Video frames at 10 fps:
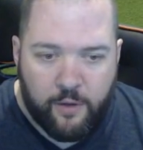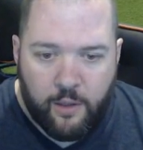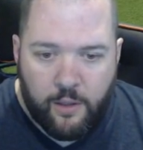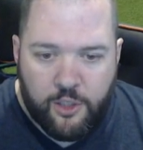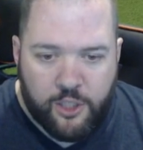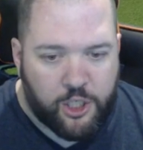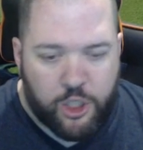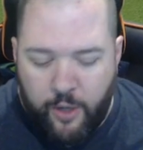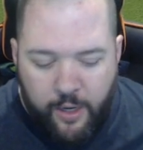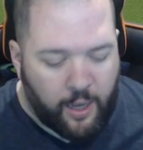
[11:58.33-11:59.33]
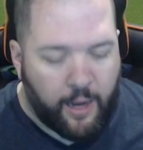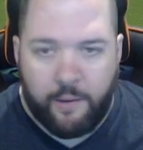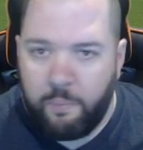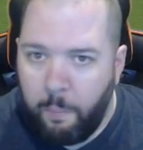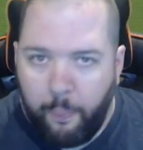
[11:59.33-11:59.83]
Just a straight like
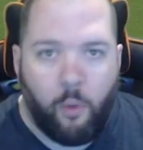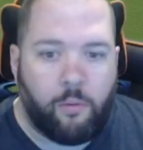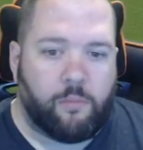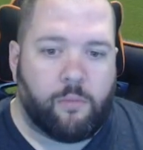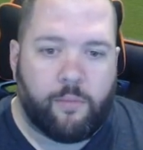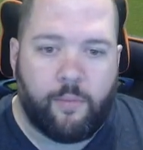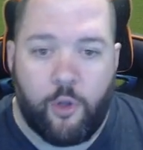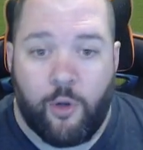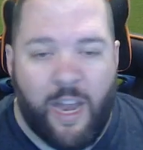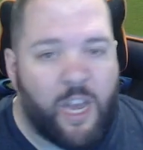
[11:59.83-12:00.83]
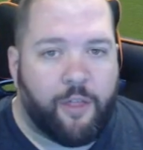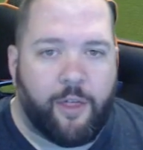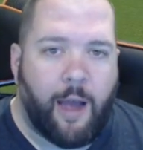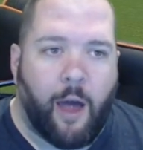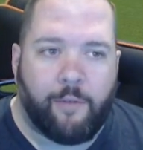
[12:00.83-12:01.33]
you get
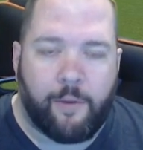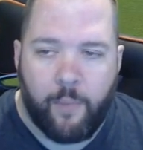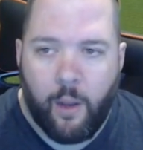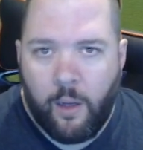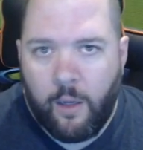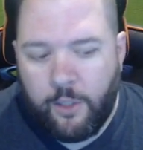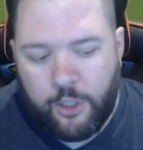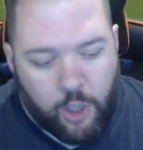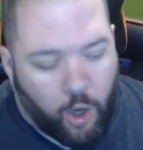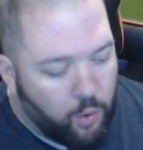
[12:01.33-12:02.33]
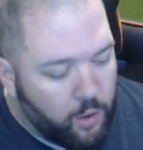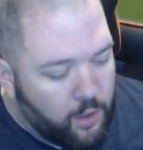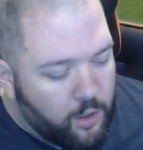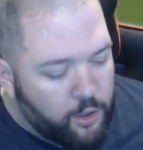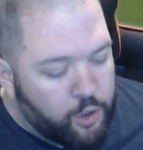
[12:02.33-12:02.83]
nothing out of it. So
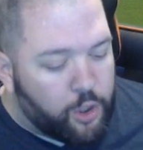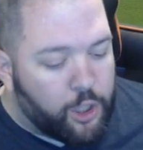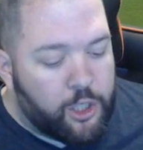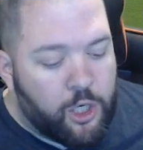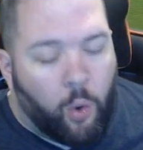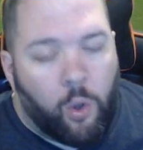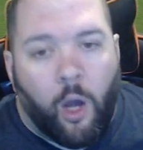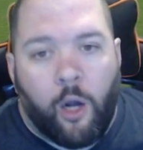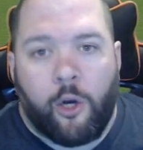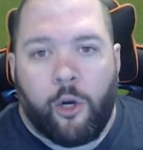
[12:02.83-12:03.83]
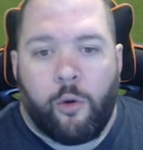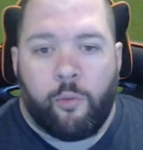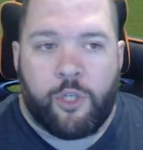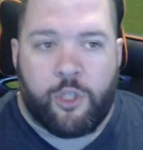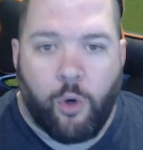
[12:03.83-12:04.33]
you can no longer
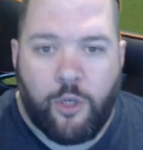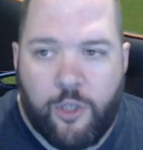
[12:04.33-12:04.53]
resort to